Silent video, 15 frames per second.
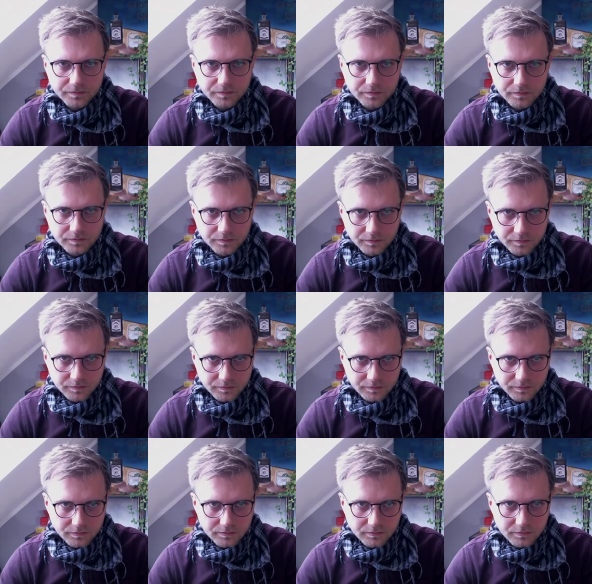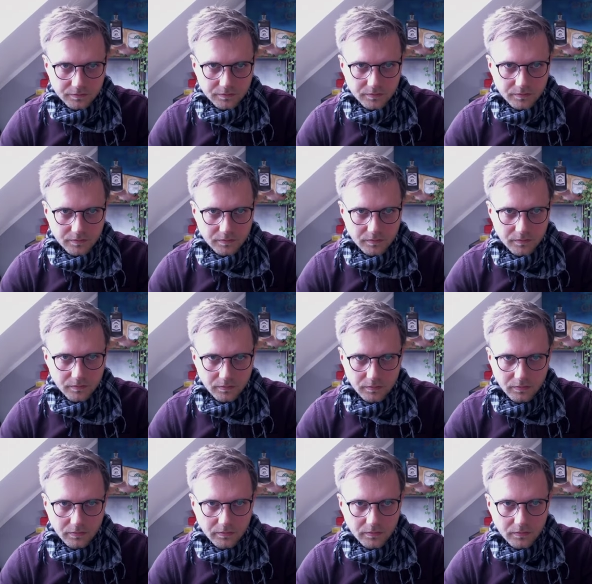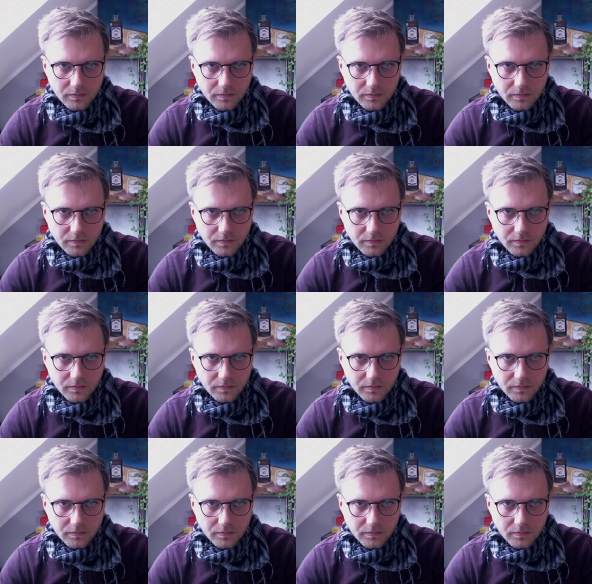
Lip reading: Nothing is said.